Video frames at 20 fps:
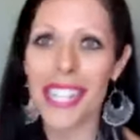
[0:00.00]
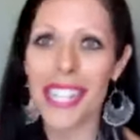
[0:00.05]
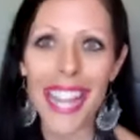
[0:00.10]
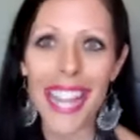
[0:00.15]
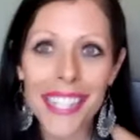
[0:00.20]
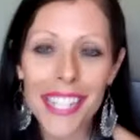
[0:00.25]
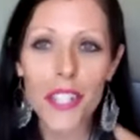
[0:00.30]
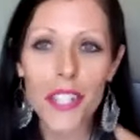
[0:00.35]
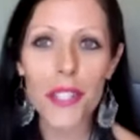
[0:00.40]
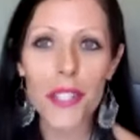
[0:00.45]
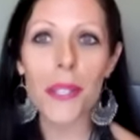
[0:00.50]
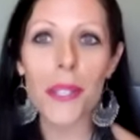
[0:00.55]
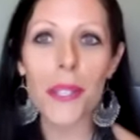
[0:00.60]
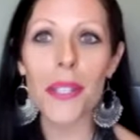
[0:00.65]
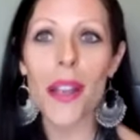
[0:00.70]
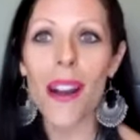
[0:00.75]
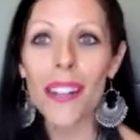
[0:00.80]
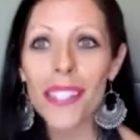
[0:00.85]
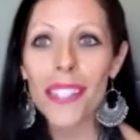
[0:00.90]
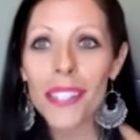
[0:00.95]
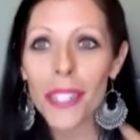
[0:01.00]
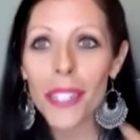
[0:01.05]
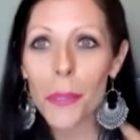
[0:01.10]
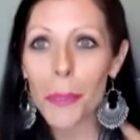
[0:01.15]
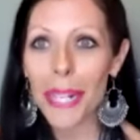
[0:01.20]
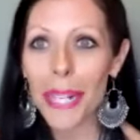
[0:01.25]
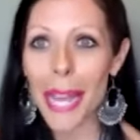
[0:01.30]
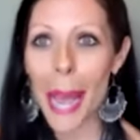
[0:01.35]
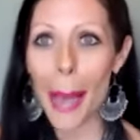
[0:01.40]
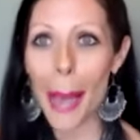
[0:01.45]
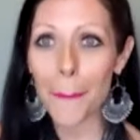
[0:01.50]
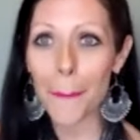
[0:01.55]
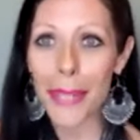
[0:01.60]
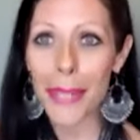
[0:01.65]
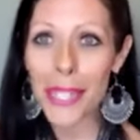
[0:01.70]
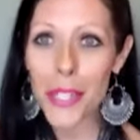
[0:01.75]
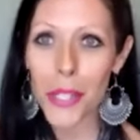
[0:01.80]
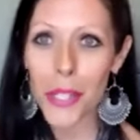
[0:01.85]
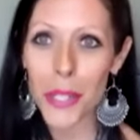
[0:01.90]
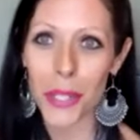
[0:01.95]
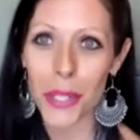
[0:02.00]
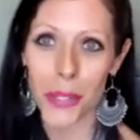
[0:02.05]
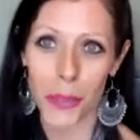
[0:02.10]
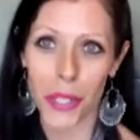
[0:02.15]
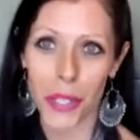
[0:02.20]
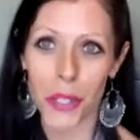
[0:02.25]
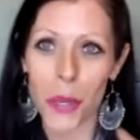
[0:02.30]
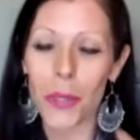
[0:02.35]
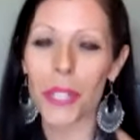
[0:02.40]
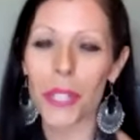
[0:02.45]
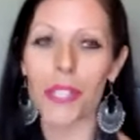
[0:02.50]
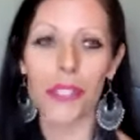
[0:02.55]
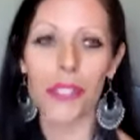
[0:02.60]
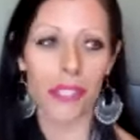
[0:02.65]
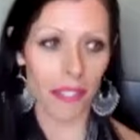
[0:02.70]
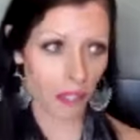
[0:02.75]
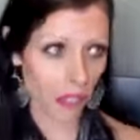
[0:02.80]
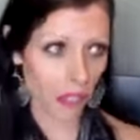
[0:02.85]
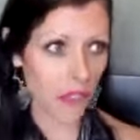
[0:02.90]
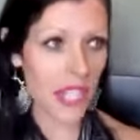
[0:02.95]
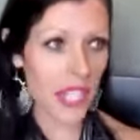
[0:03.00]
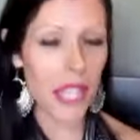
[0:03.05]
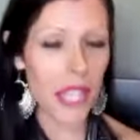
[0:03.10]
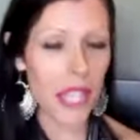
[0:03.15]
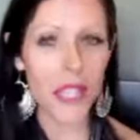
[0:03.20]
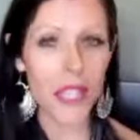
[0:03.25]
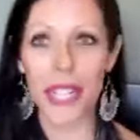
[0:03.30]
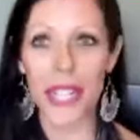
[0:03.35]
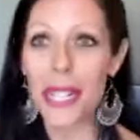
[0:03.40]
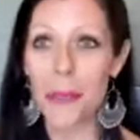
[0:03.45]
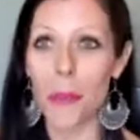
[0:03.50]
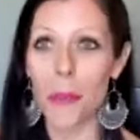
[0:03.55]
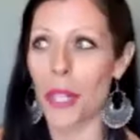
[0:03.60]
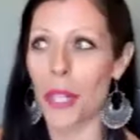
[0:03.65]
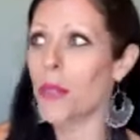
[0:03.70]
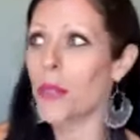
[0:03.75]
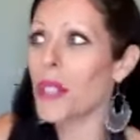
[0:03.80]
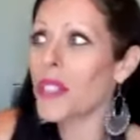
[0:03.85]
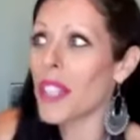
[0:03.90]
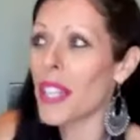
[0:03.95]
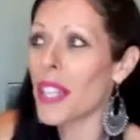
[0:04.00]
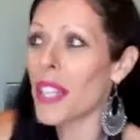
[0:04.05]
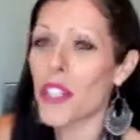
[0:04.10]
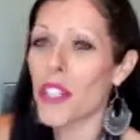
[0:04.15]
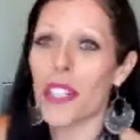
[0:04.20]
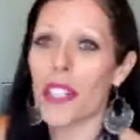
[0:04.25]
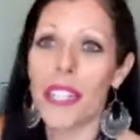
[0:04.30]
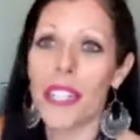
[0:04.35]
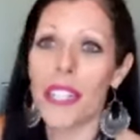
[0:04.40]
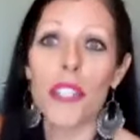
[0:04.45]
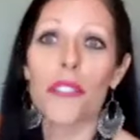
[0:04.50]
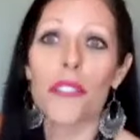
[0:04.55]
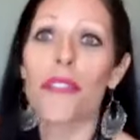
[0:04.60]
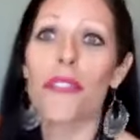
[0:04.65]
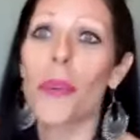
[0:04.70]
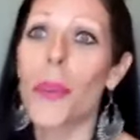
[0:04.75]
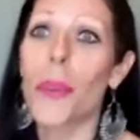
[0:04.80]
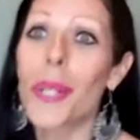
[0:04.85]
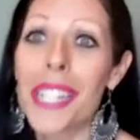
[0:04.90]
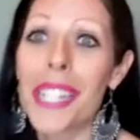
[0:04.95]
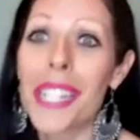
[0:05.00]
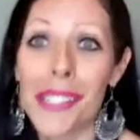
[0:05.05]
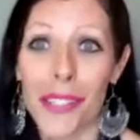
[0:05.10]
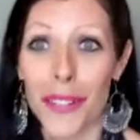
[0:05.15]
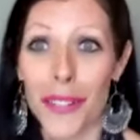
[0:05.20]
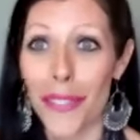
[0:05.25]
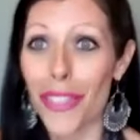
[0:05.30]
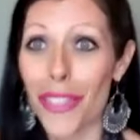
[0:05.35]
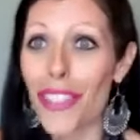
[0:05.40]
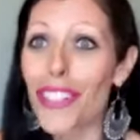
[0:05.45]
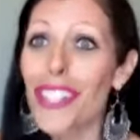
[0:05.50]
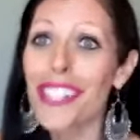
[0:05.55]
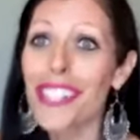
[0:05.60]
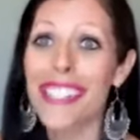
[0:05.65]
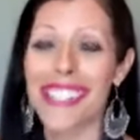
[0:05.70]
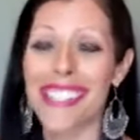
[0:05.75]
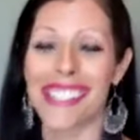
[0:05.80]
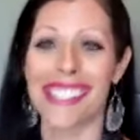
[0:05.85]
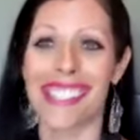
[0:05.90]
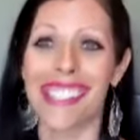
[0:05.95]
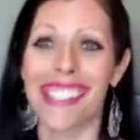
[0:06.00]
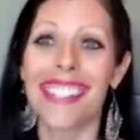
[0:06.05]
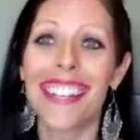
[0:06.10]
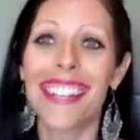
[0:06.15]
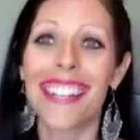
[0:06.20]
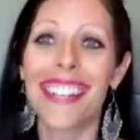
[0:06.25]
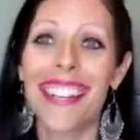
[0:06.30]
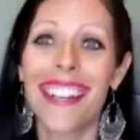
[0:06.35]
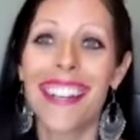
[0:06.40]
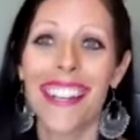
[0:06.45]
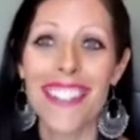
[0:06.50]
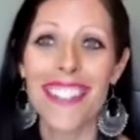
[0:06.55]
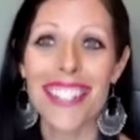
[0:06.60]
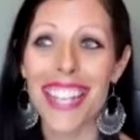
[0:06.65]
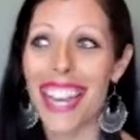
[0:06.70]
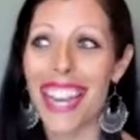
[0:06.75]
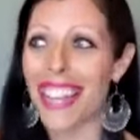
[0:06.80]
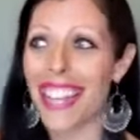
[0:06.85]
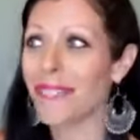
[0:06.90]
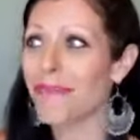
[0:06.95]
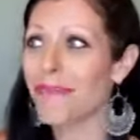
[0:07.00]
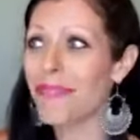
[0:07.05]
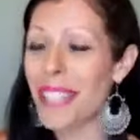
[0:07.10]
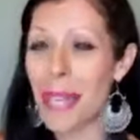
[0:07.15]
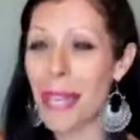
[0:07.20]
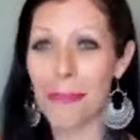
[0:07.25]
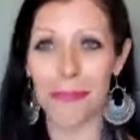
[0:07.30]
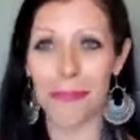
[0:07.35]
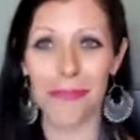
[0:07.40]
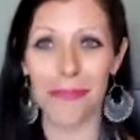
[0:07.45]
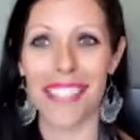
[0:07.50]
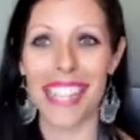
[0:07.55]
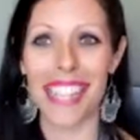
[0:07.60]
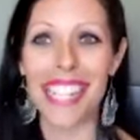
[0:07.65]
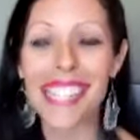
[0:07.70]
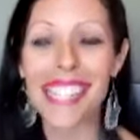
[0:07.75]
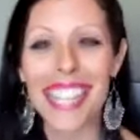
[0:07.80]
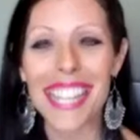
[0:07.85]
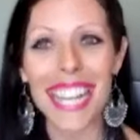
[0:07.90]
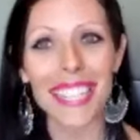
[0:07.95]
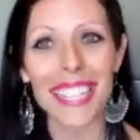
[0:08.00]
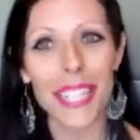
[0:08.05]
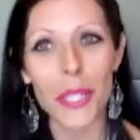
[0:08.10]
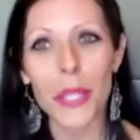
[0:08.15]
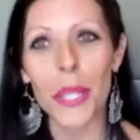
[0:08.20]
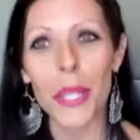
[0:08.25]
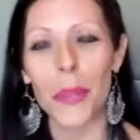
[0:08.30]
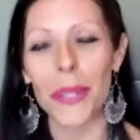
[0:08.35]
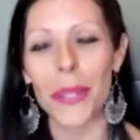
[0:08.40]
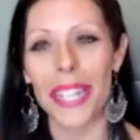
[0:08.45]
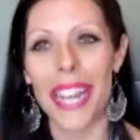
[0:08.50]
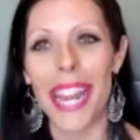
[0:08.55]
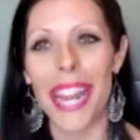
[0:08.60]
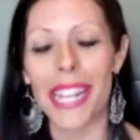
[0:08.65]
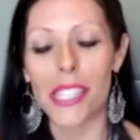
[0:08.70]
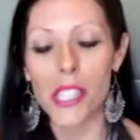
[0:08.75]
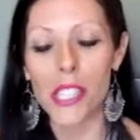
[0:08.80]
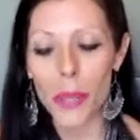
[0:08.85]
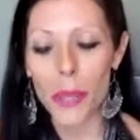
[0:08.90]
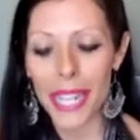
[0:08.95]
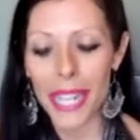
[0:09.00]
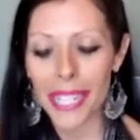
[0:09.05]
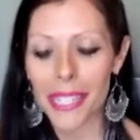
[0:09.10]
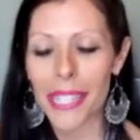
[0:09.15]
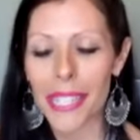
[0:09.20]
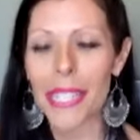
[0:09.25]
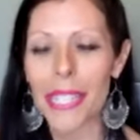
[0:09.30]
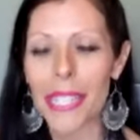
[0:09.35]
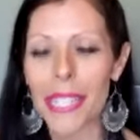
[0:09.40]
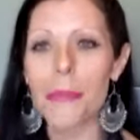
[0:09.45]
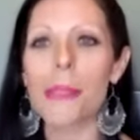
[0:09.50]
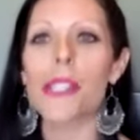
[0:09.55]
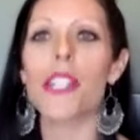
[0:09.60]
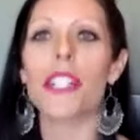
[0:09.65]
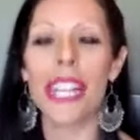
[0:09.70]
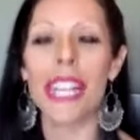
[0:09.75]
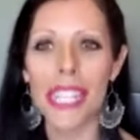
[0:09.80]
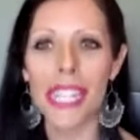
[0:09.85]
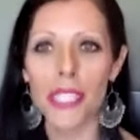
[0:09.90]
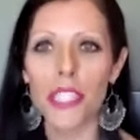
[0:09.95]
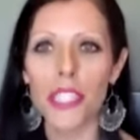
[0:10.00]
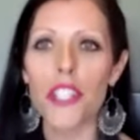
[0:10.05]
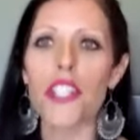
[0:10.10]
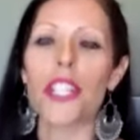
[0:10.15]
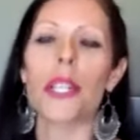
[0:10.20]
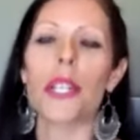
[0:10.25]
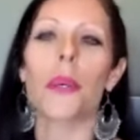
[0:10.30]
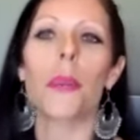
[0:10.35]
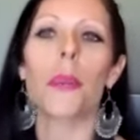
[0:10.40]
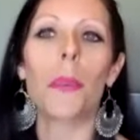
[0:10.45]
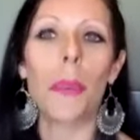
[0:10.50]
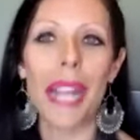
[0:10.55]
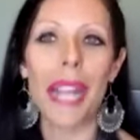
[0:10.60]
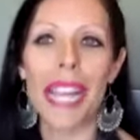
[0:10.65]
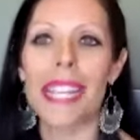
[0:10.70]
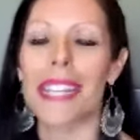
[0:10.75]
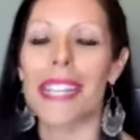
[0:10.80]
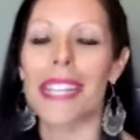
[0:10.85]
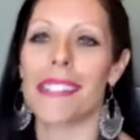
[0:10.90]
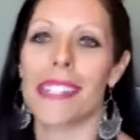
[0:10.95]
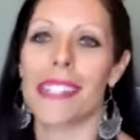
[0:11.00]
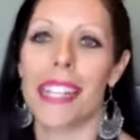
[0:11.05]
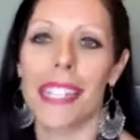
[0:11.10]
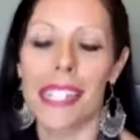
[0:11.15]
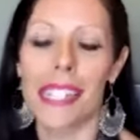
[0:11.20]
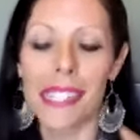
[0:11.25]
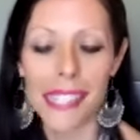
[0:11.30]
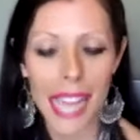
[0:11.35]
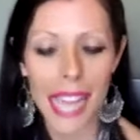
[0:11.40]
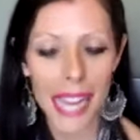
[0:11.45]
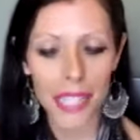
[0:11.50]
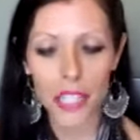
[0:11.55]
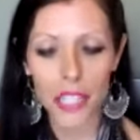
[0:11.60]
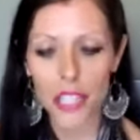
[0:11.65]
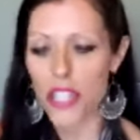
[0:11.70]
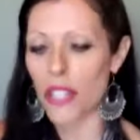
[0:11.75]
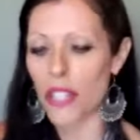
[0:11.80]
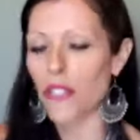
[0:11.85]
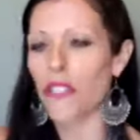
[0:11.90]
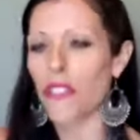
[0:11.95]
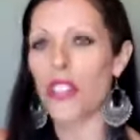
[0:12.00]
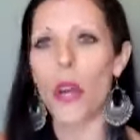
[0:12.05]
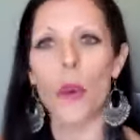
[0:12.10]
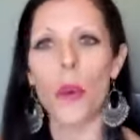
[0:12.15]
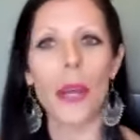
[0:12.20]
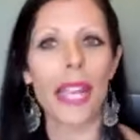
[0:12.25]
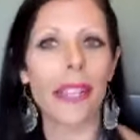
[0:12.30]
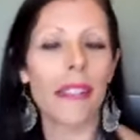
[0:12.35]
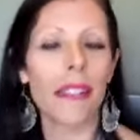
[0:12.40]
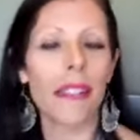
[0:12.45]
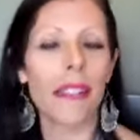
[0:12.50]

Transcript: 10 years younger. What happened to you? You don't look 53 anymore. You look like you're in your 40s or 30s. She's like, yep, thanks to that little yoni egg. So it keeps your energy awakened. It gets that energy flowing